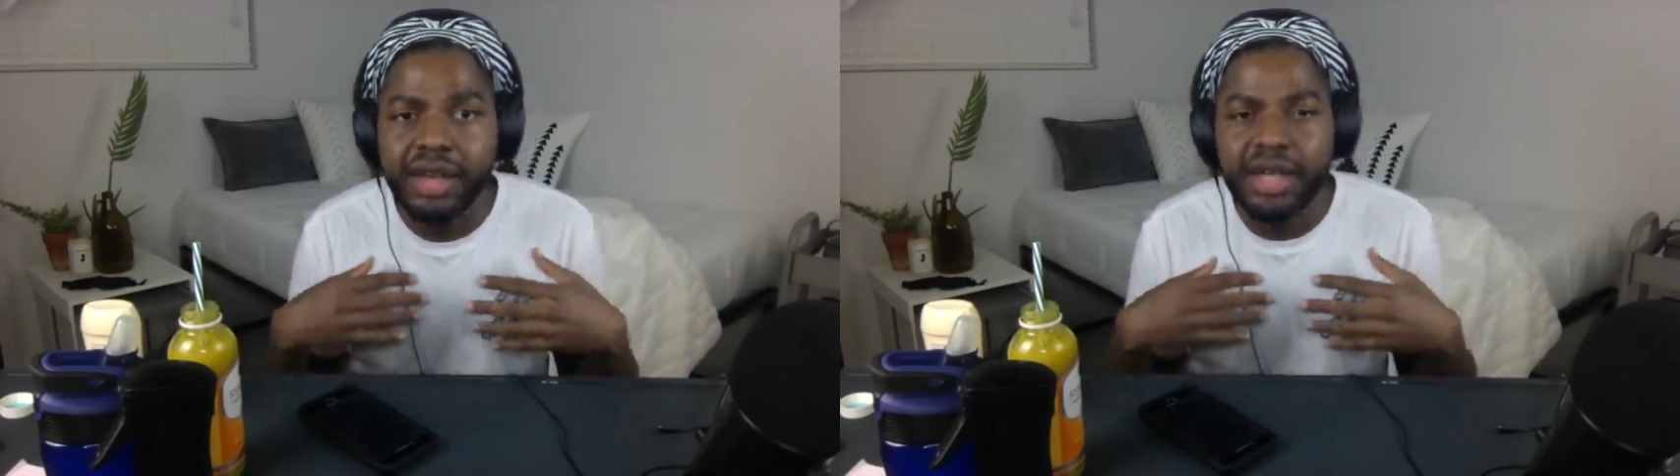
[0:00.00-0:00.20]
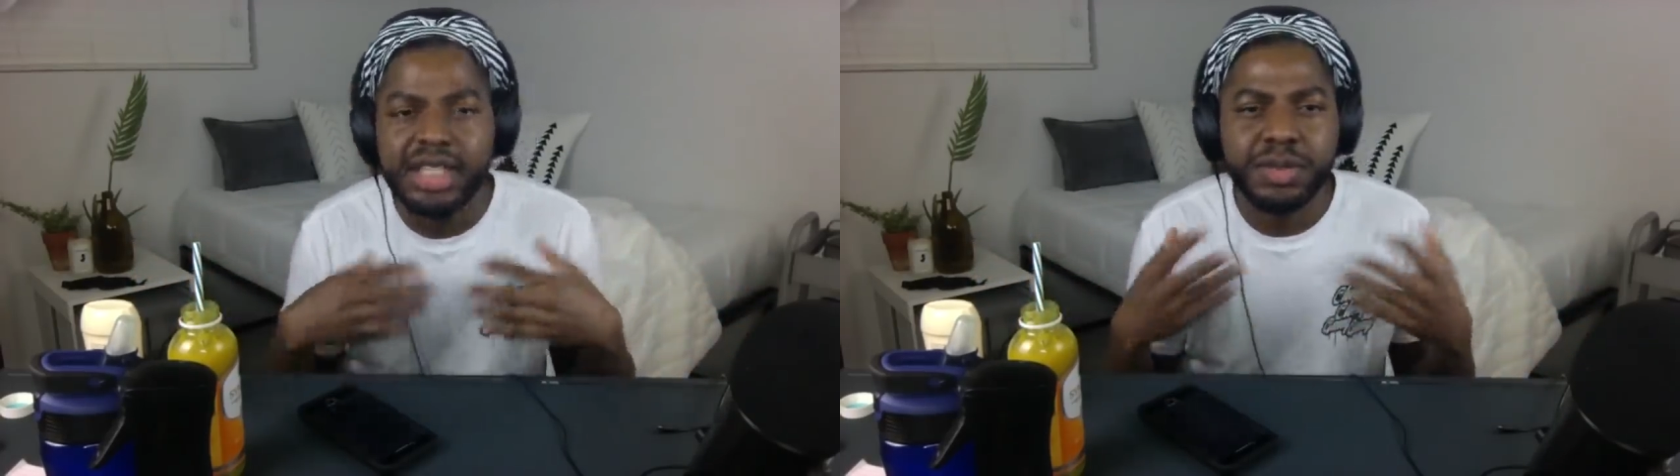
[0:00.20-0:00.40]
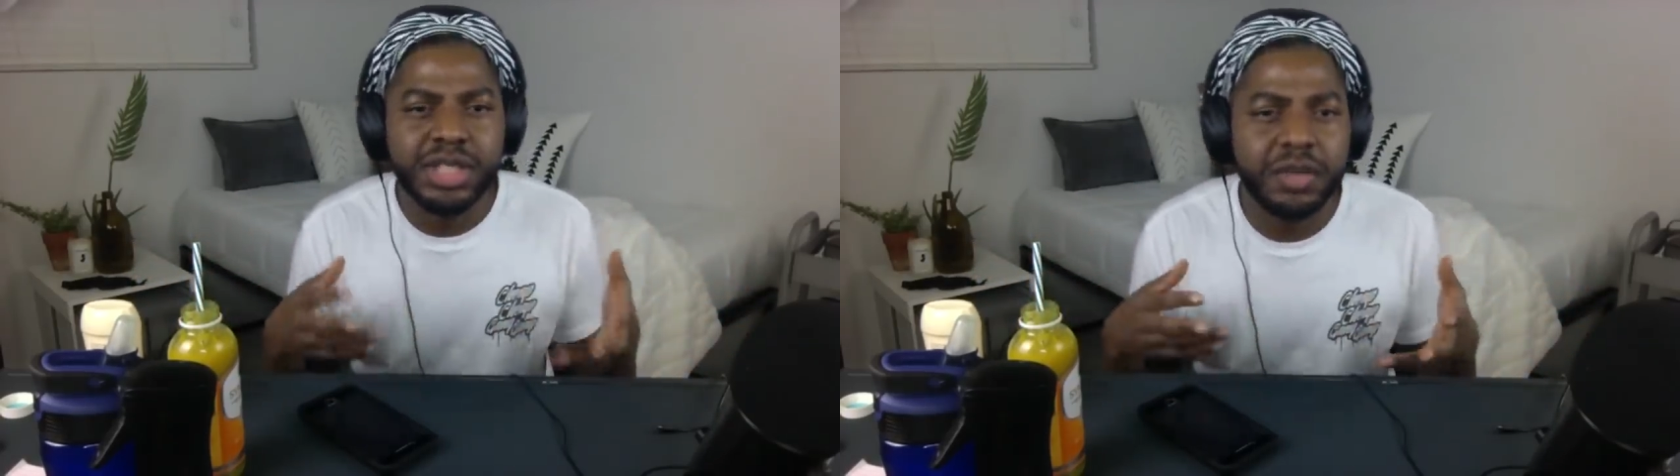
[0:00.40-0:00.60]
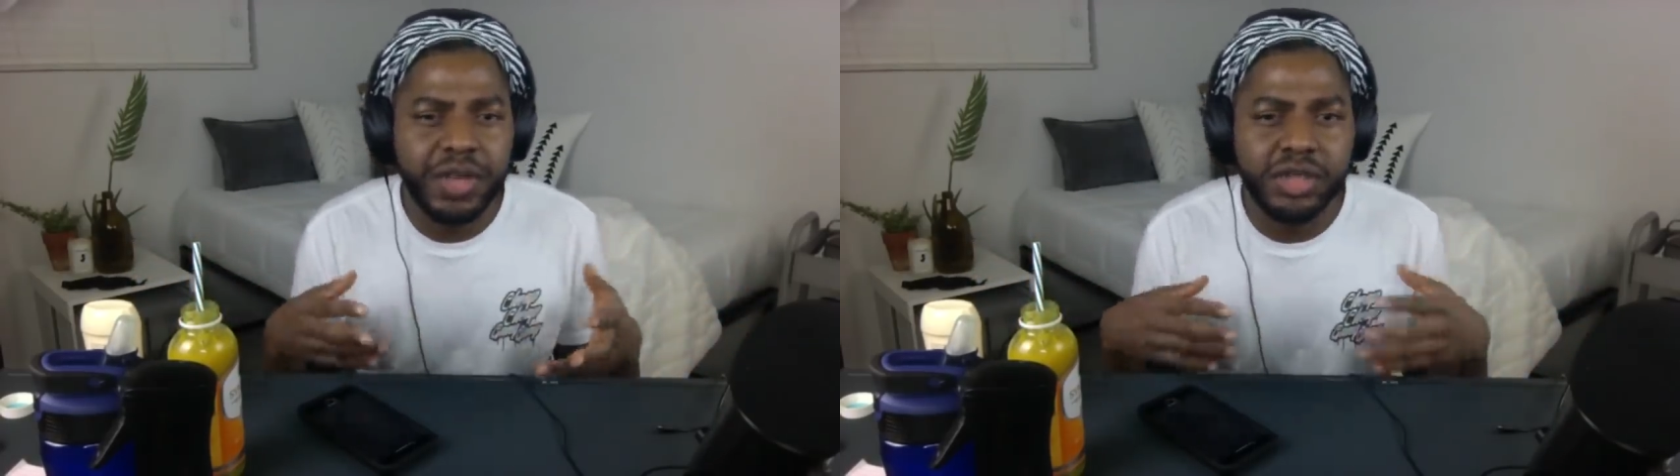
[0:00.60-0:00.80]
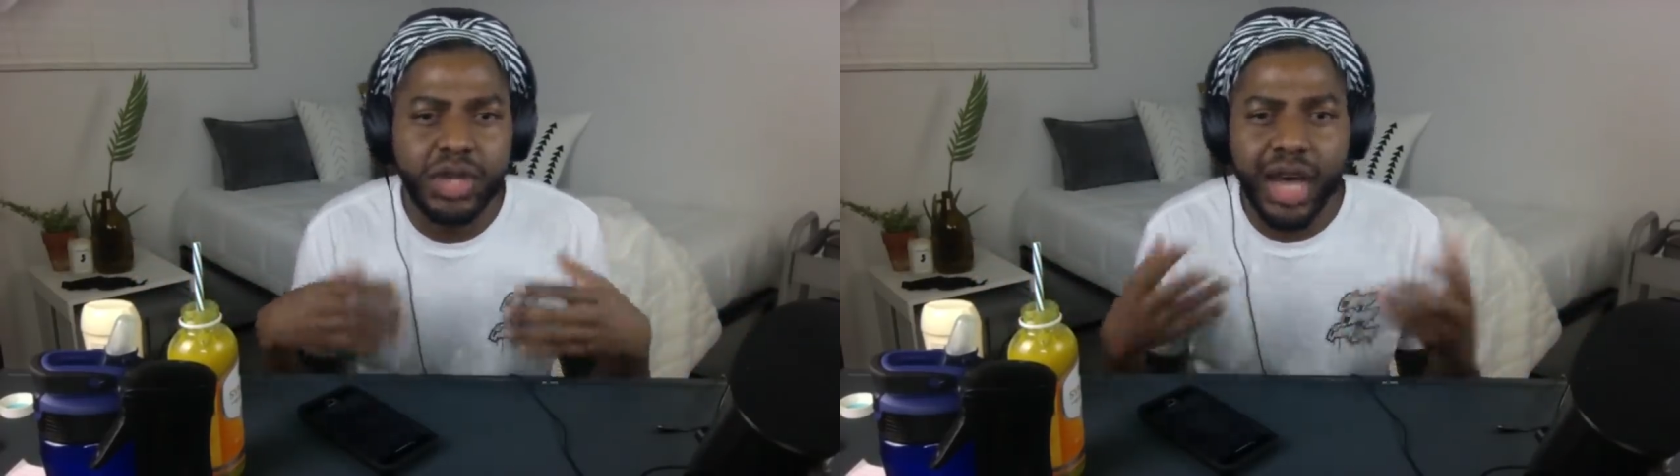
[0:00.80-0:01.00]

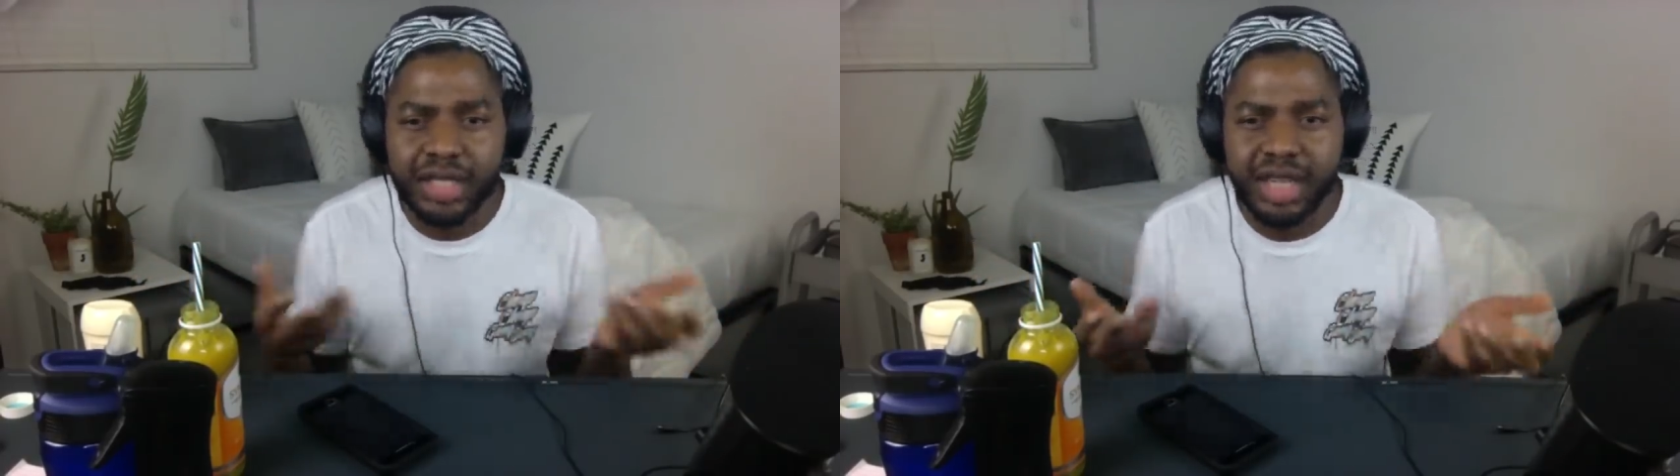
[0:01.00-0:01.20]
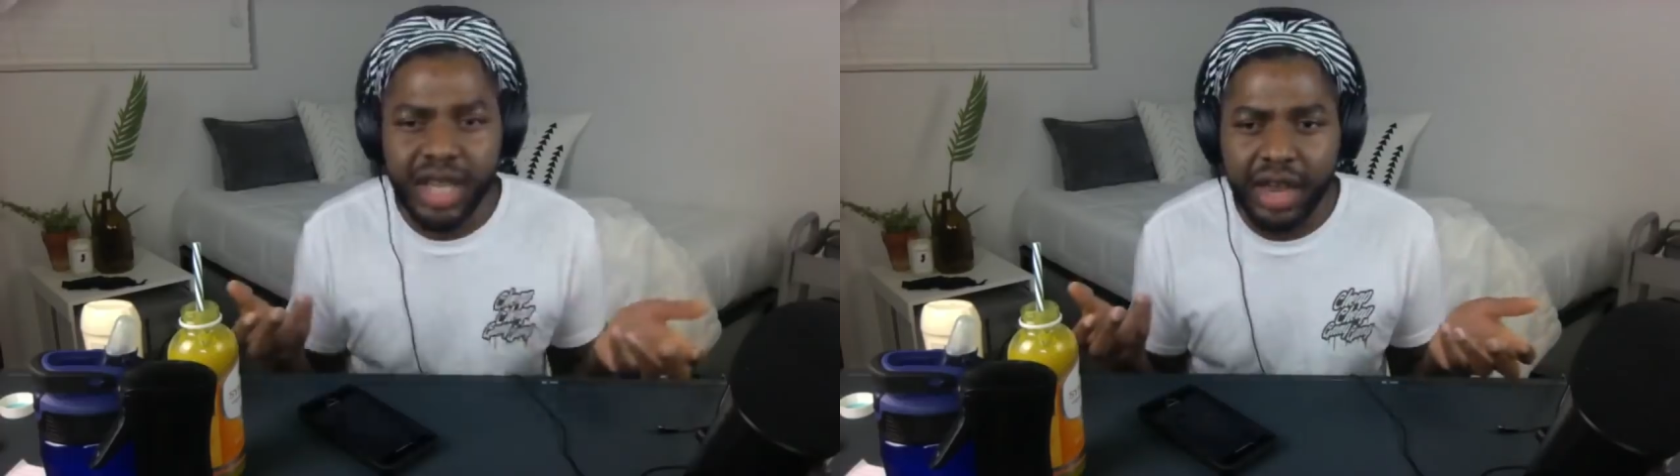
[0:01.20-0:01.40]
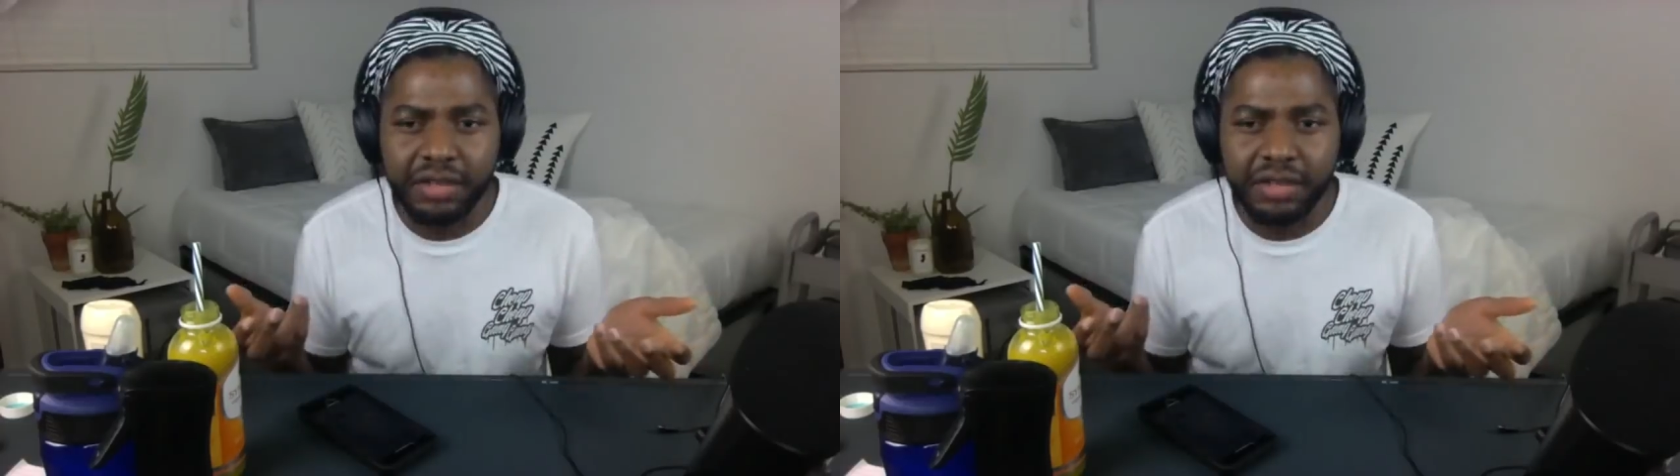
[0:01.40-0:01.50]
specifics on how to take care